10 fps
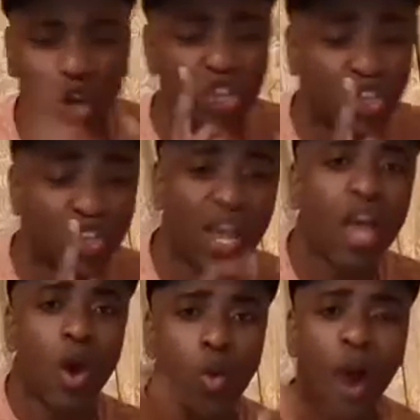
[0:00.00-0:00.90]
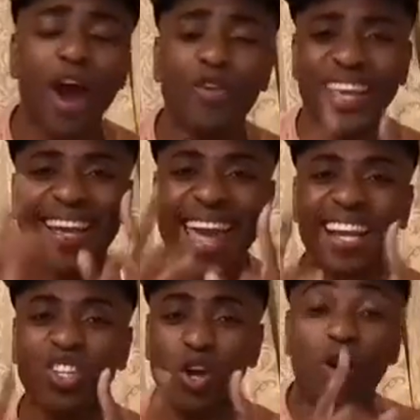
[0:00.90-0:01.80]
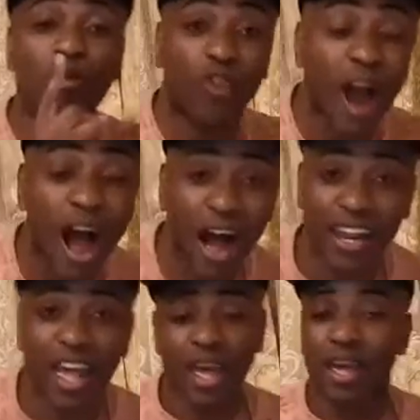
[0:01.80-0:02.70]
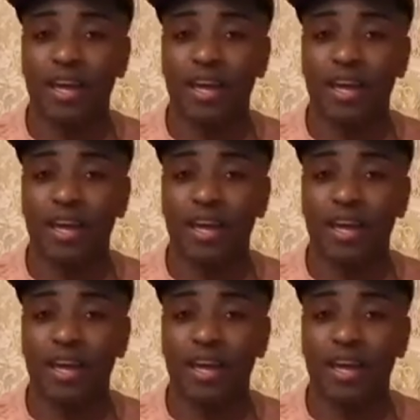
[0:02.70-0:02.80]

resources while the kingdom of God,